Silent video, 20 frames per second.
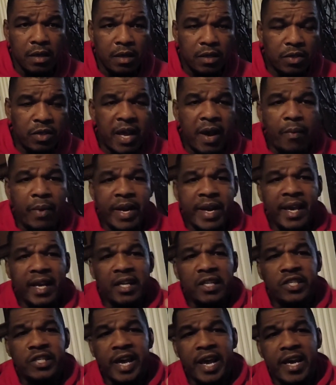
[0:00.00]
So that way they
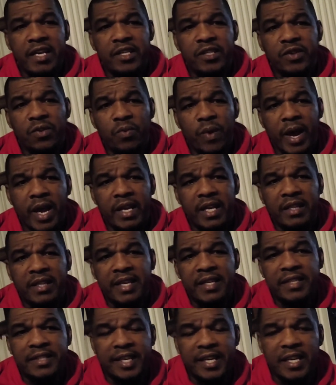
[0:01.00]
can change the way that
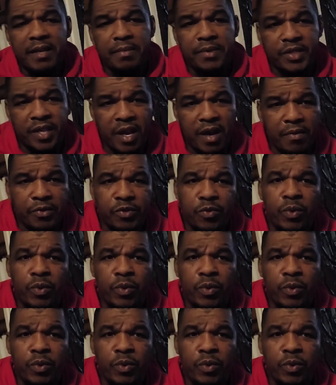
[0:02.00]
they see themselves.